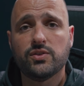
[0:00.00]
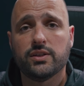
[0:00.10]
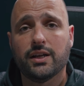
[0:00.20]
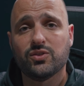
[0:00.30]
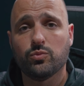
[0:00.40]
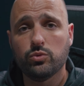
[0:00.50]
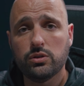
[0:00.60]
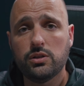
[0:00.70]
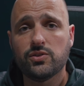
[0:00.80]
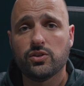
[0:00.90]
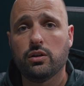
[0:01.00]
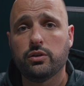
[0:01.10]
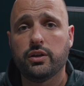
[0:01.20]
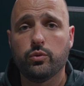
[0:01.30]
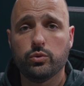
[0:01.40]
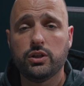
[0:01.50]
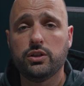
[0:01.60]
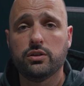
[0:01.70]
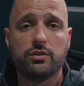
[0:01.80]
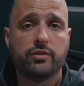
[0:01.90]
and get some really solid and really
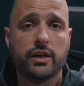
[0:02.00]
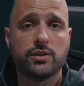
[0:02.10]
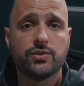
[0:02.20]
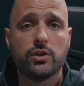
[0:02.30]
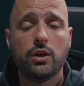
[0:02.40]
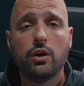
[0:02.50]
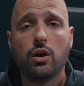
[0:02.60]
good advice